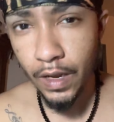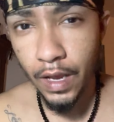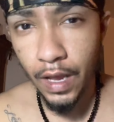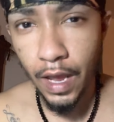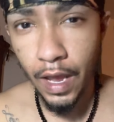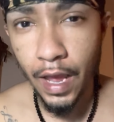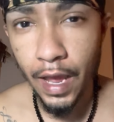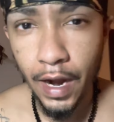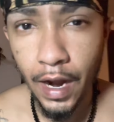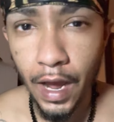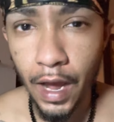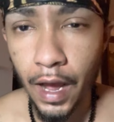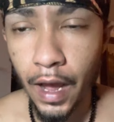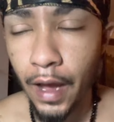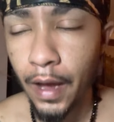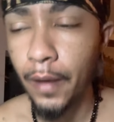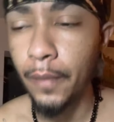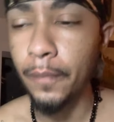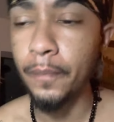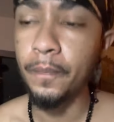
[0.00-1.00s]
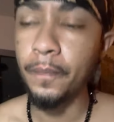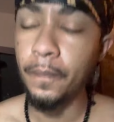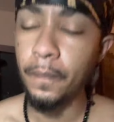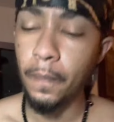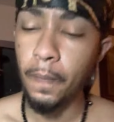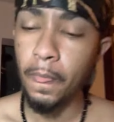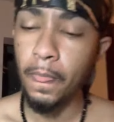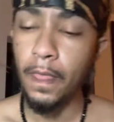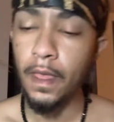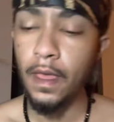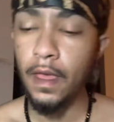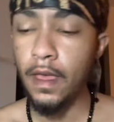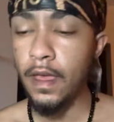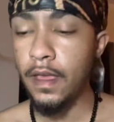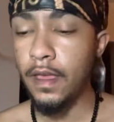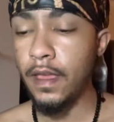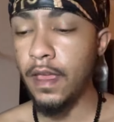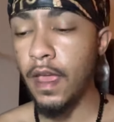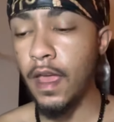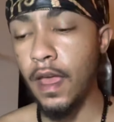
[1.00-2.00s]
And
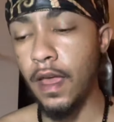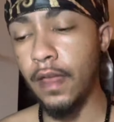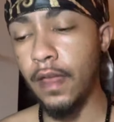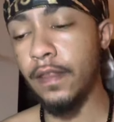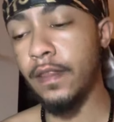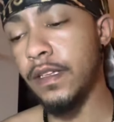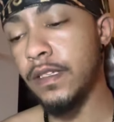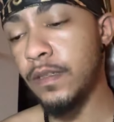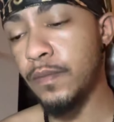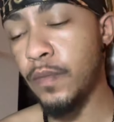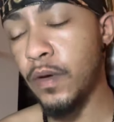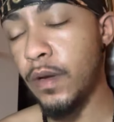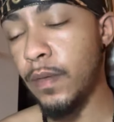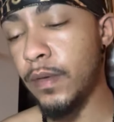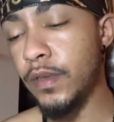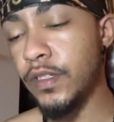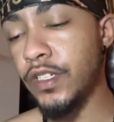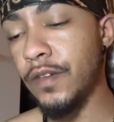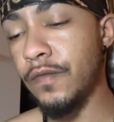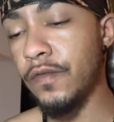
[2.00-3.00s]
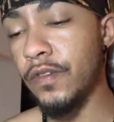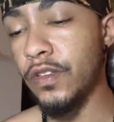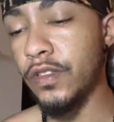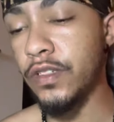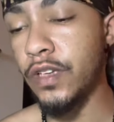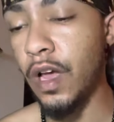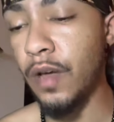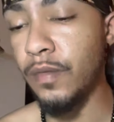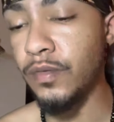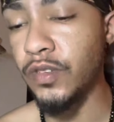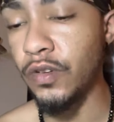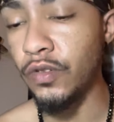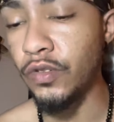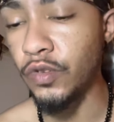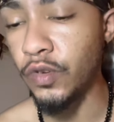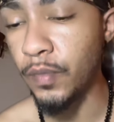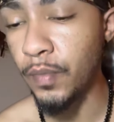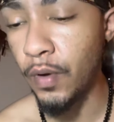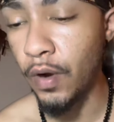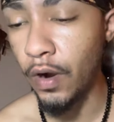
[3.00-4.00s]
yeah, that's pretty much it for the top
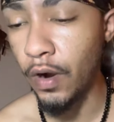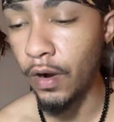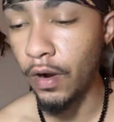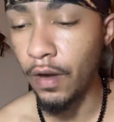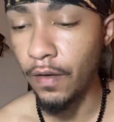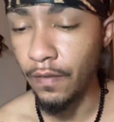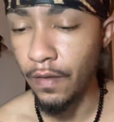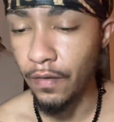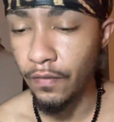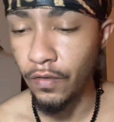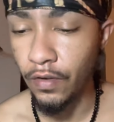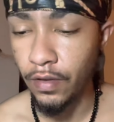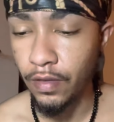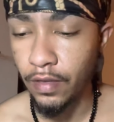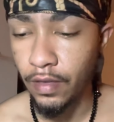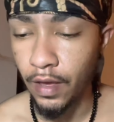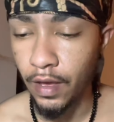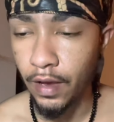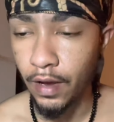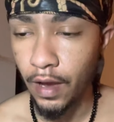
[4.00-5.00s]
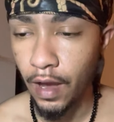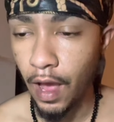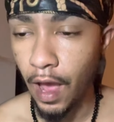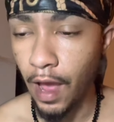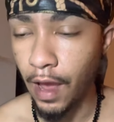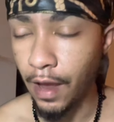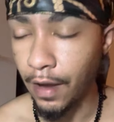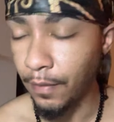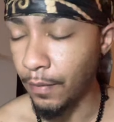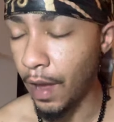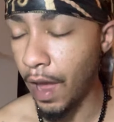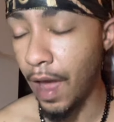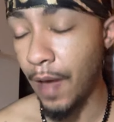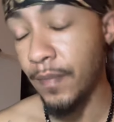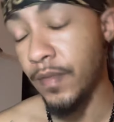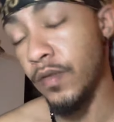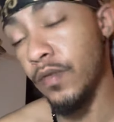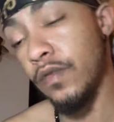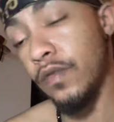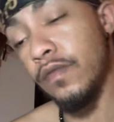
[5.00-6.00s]
surgery part of everything. I'm
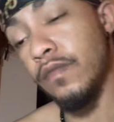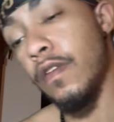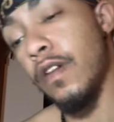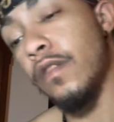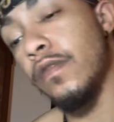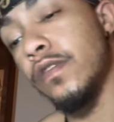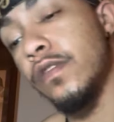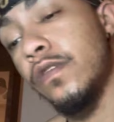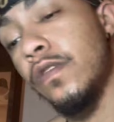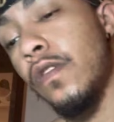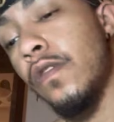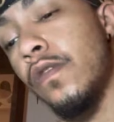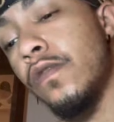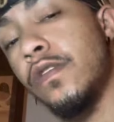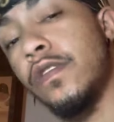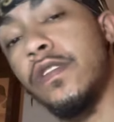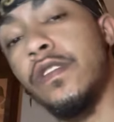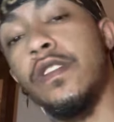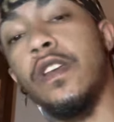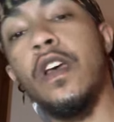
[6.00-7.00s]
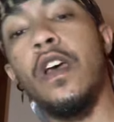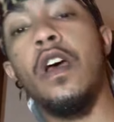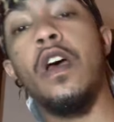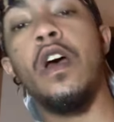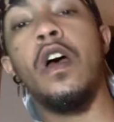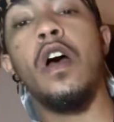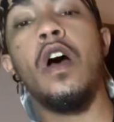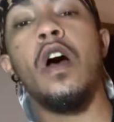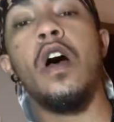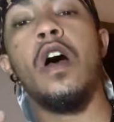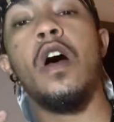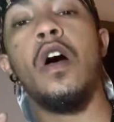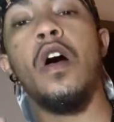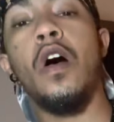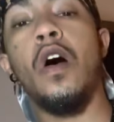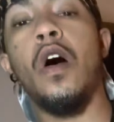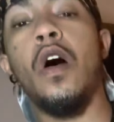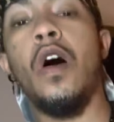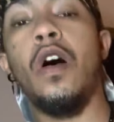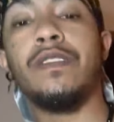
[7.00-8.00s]
happy with my results.
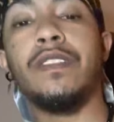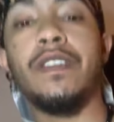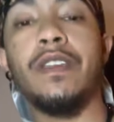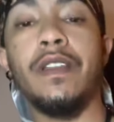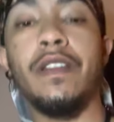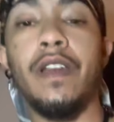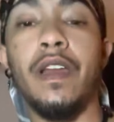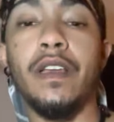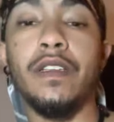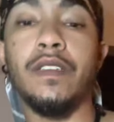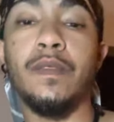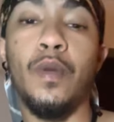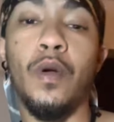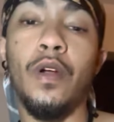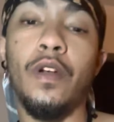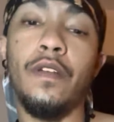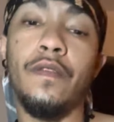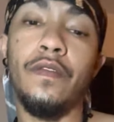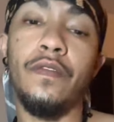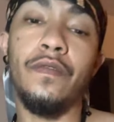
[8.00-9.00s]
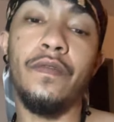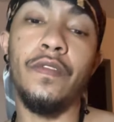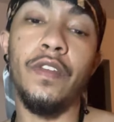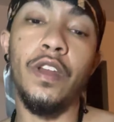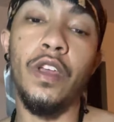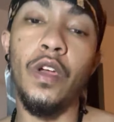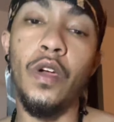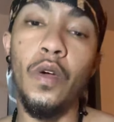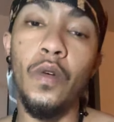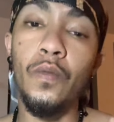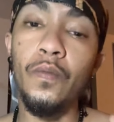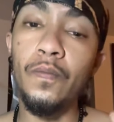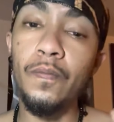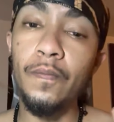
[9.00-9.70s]
On to the next part of the video.